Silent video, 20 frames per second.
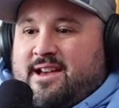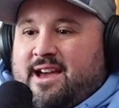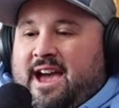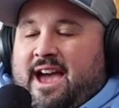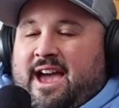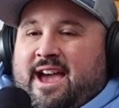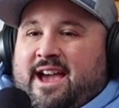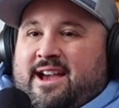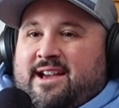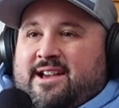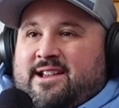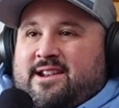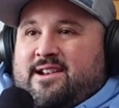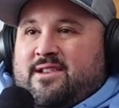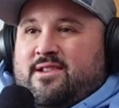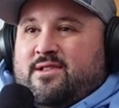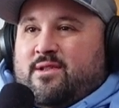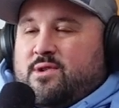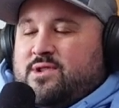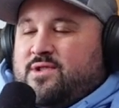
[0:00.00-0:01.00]
And
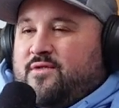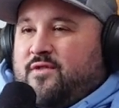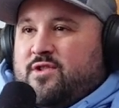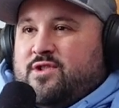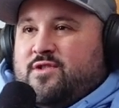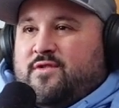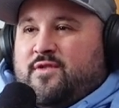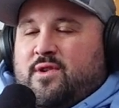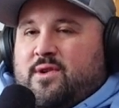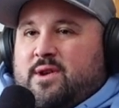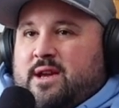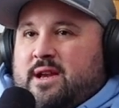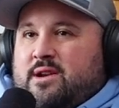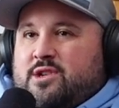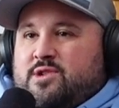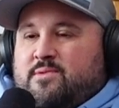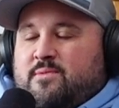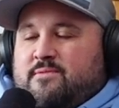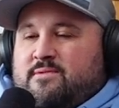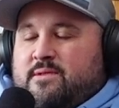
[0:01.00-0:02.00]
those first few
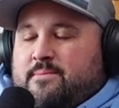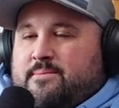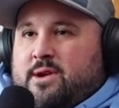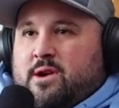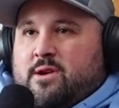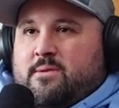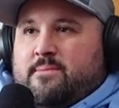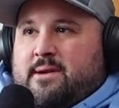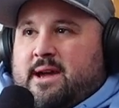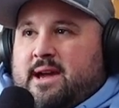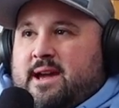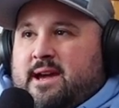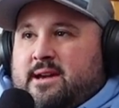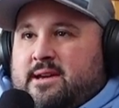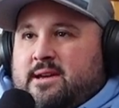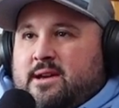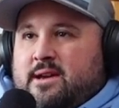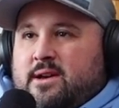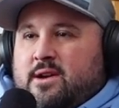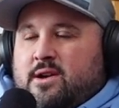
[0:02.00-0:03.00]
years we went to Byron Bay,